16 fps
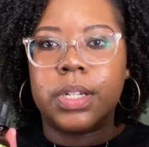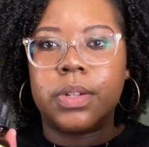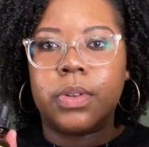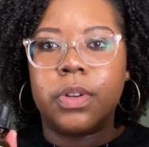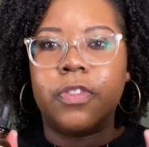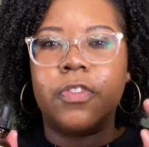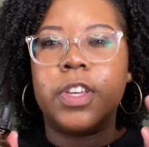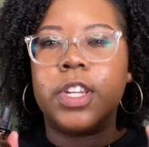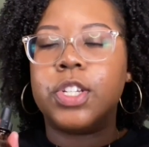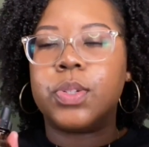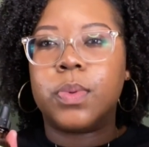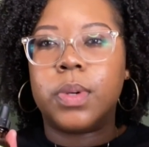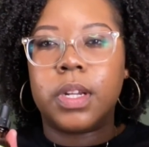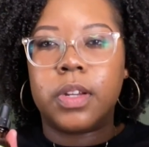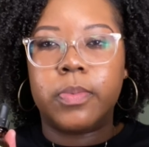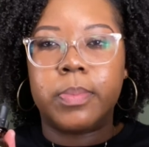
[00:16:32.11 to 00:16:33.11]
or finished
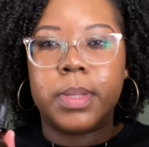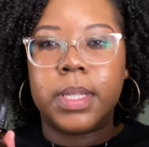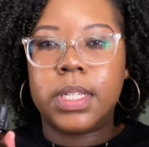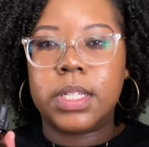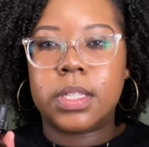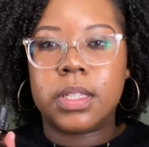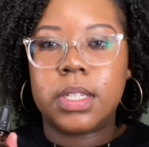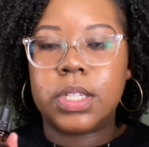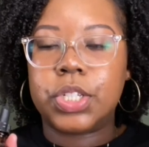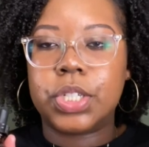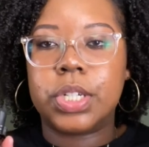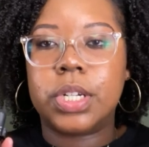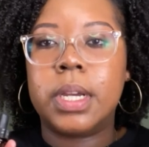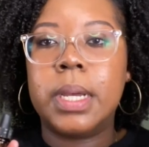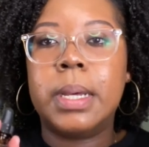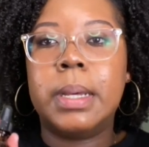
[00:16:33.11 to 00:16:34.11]
one of them this year,